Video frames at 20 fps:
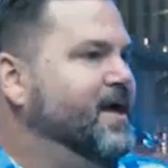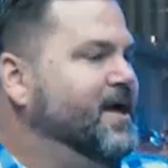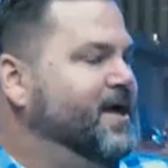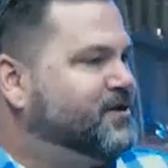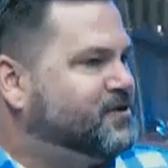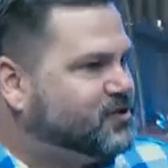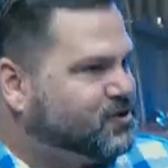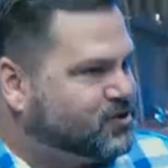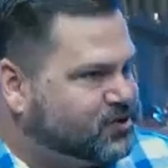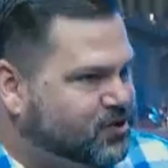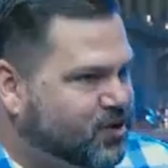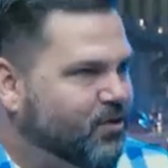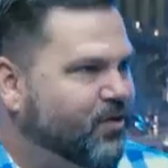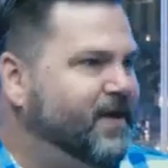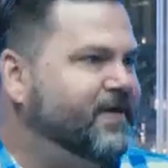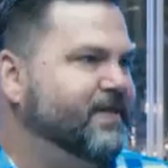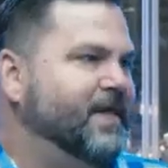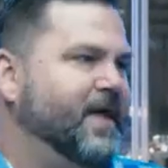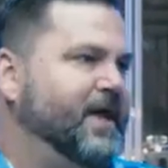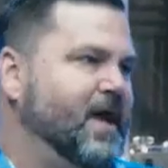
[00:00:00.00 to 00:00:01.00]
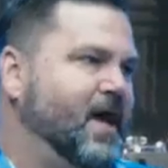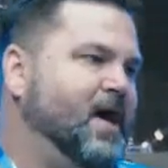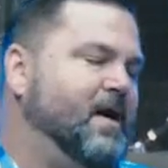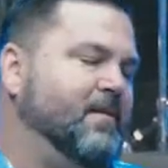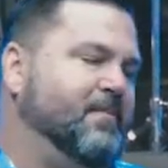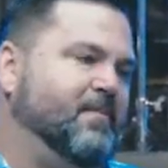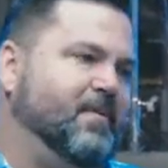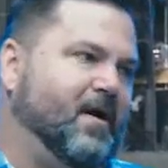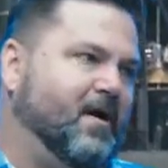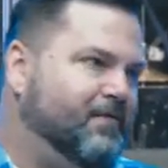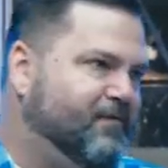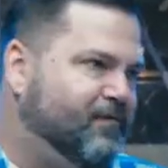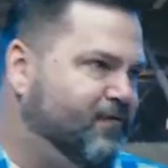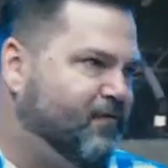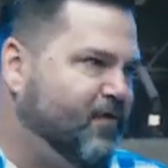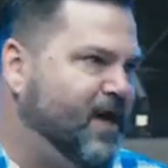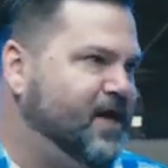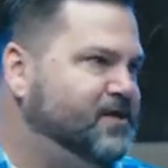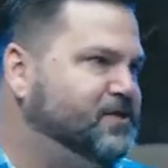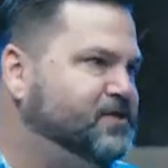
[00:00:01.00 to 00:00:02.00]
is stirring that up
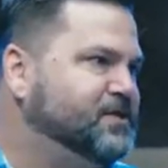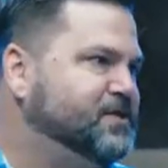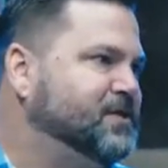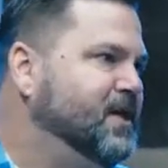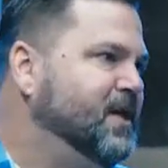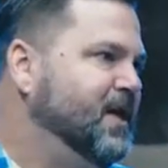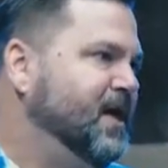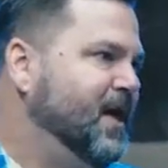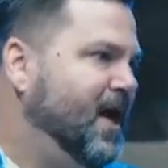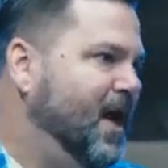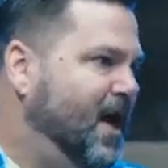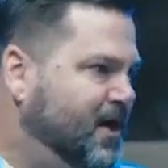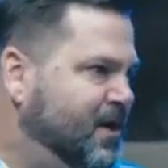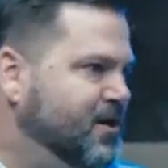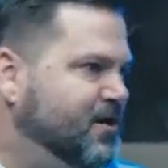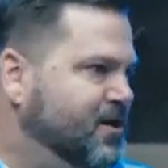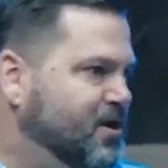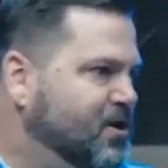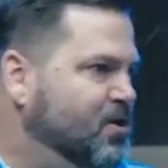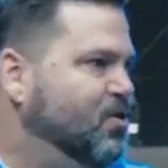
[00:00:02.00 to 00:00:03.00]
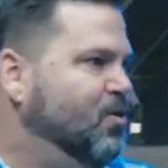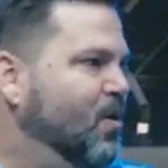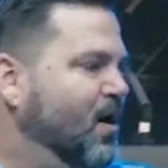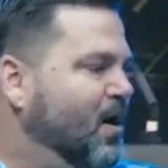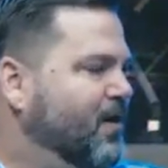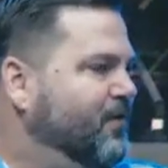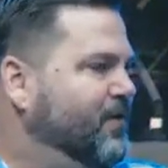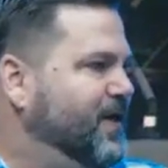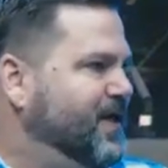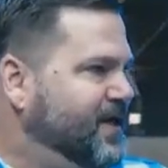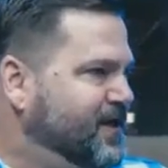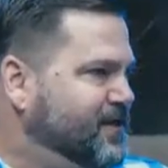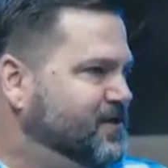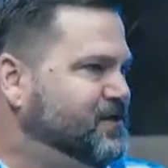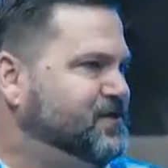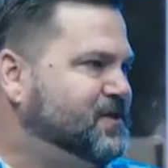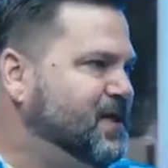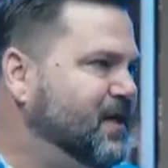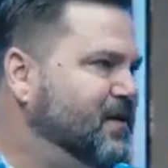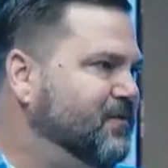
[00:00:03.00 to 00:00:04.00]
afresh and anew on the
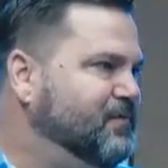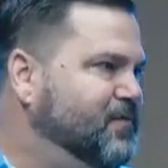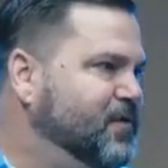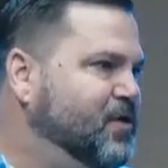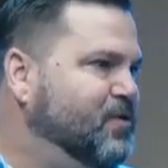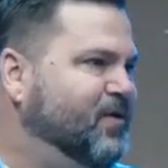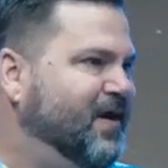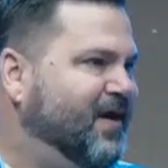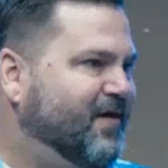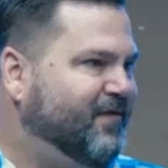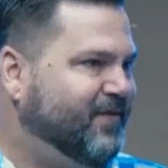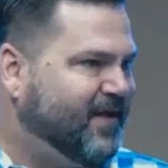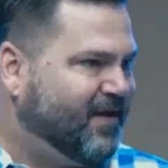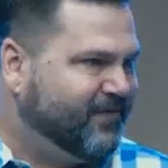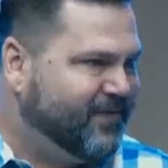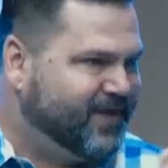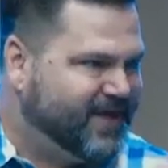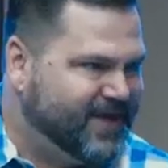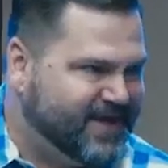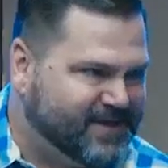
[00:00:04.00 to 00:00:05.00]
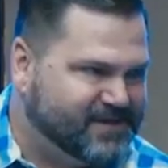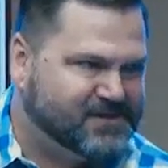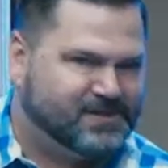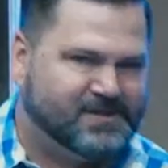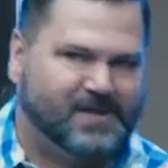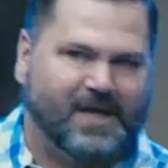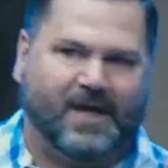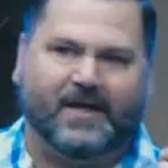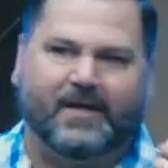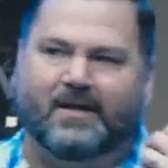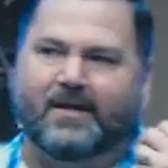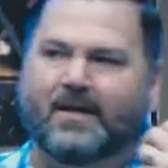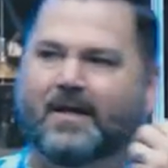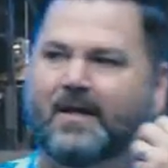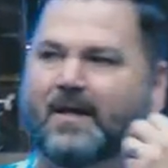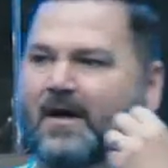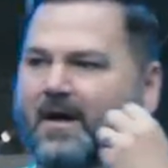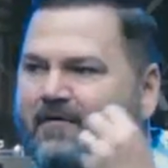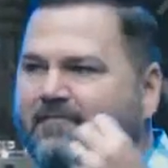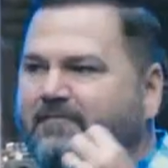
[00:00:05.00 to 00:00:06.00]
inside of you, on, on the inside
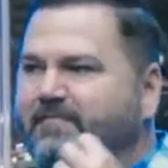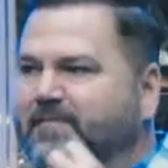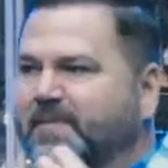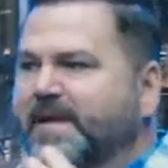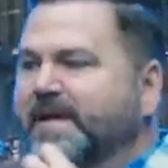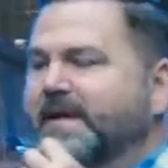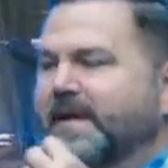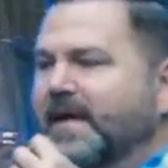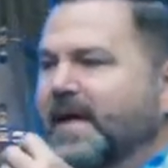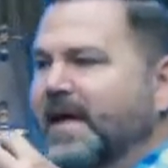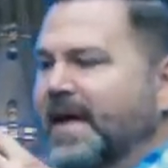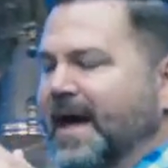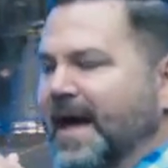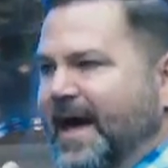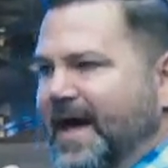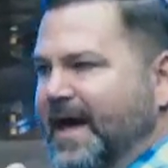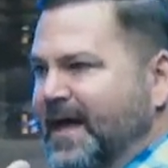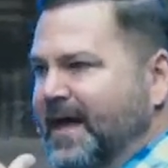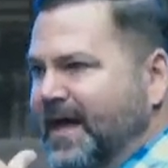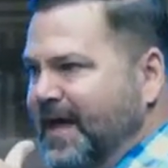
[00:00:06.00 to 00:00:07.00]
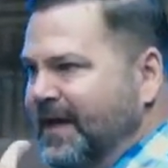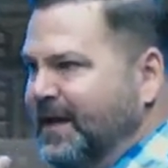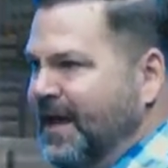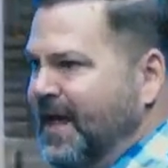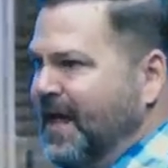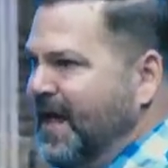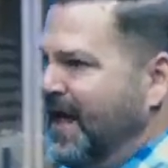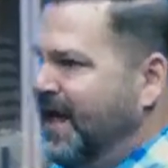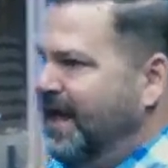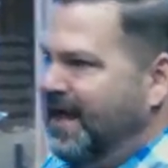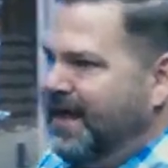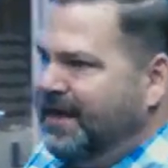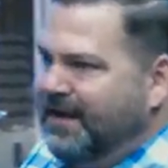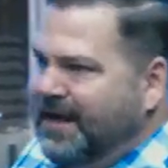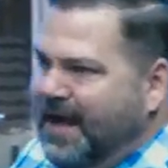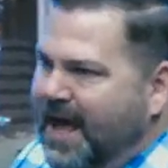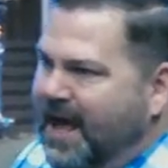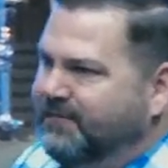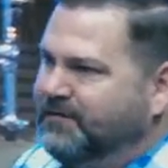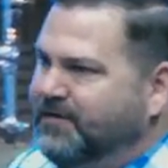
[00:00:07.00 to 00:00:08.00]
of me. And, and, and,
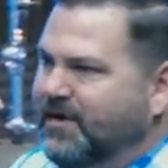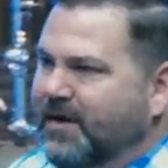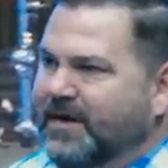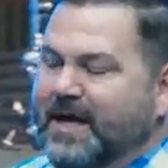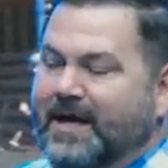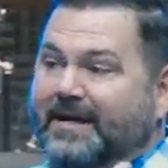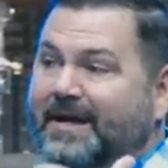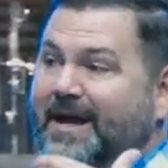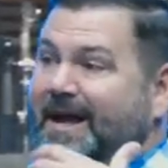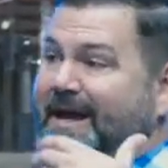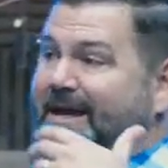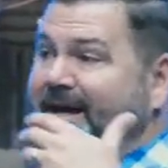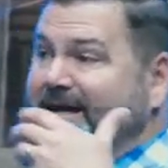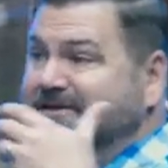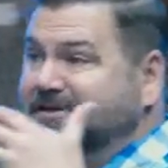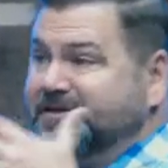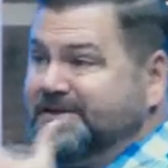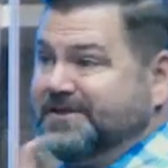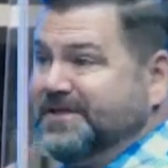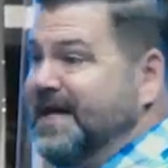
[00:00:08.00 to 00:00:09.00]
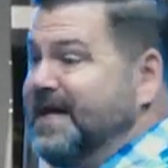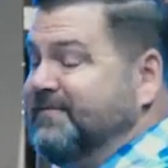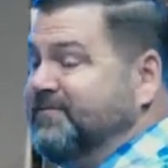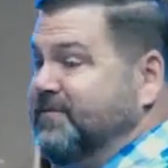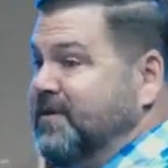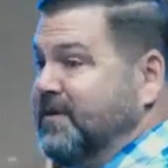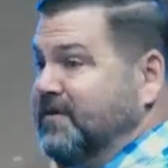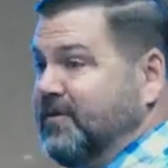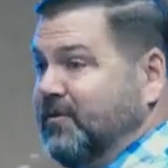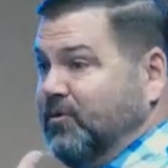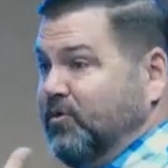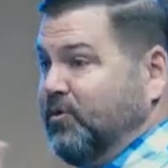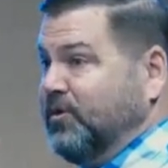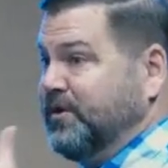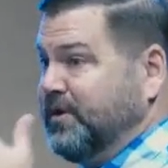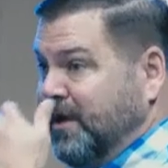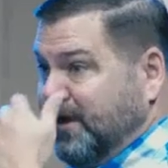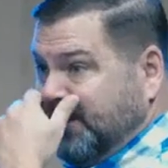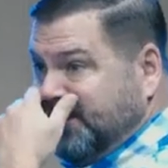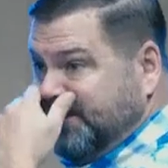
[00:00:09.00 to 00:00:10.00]
after I got, I got saved, the, the
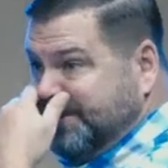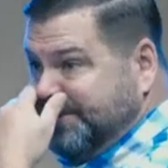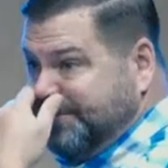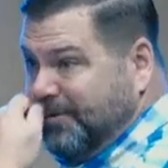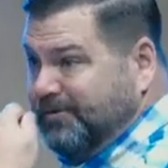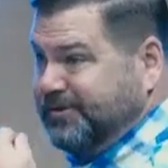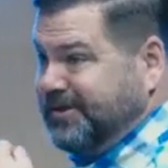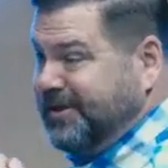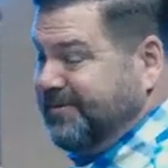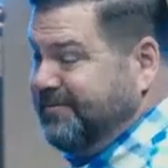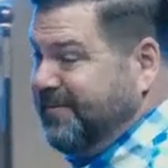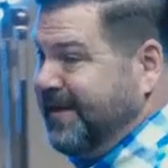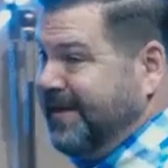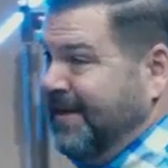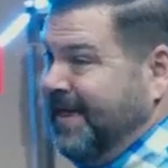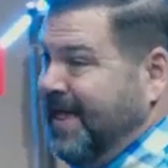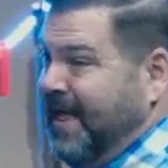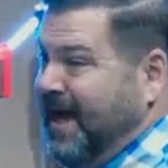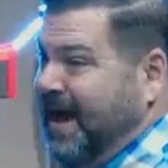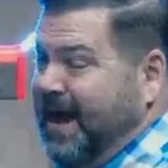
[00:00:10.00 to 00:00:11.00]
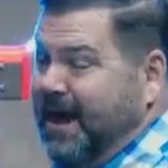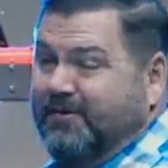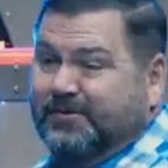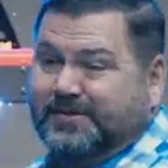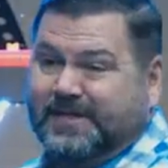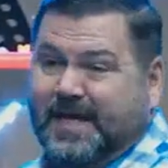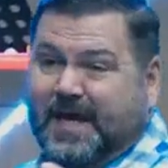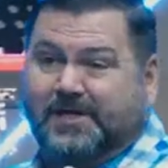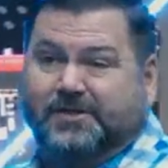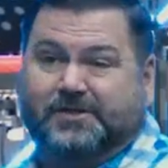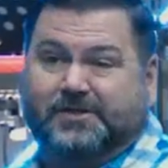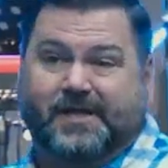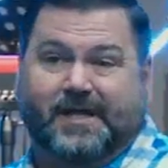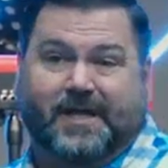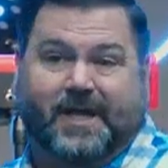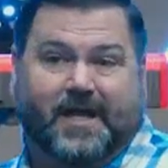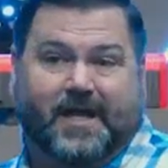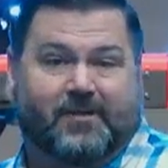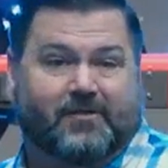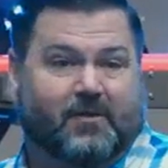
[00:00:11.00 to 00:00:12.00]
Lord spoke to me. I was
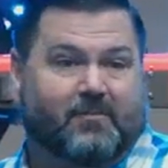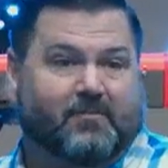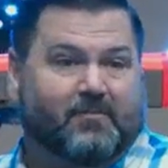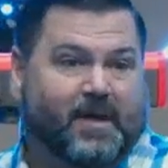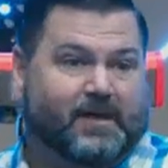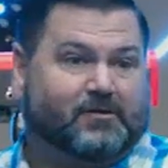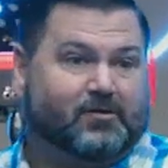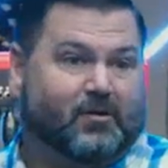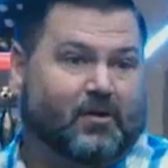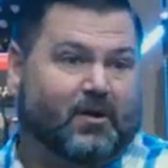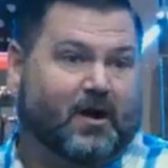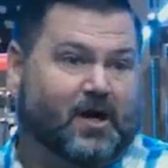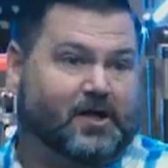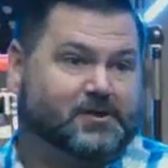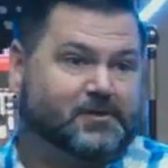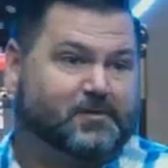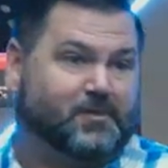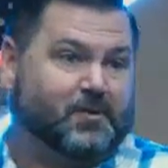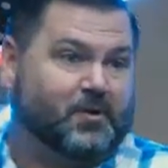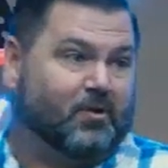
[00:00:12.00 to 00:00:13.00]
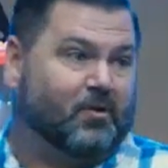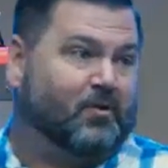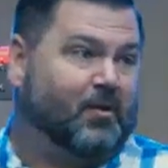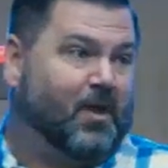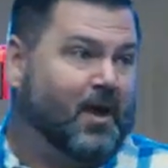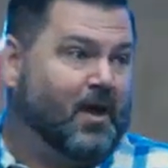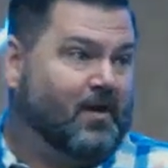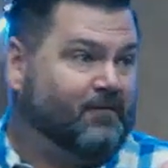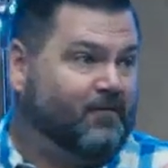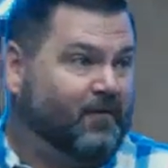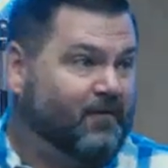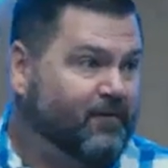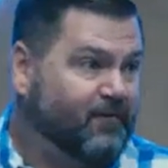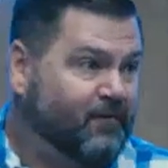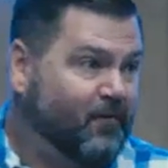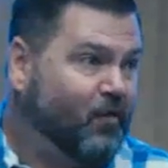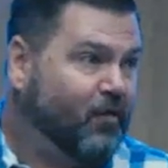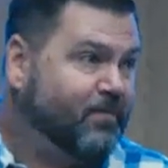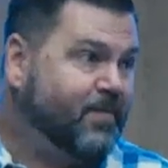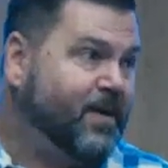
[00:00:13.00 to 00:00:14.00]
actually in the mental hospital for
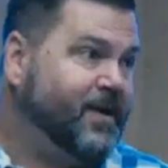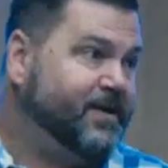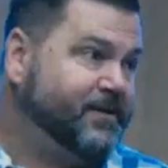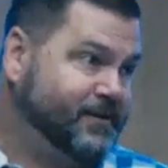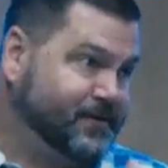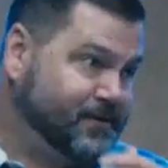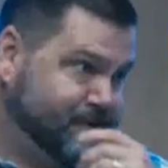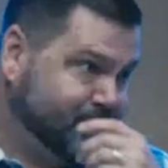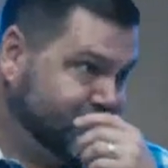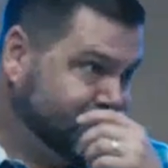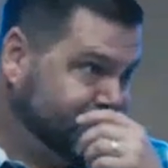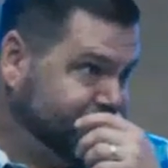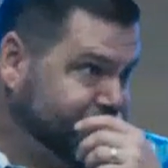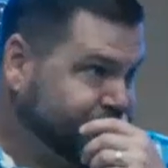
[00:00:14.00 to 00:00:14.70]
four months.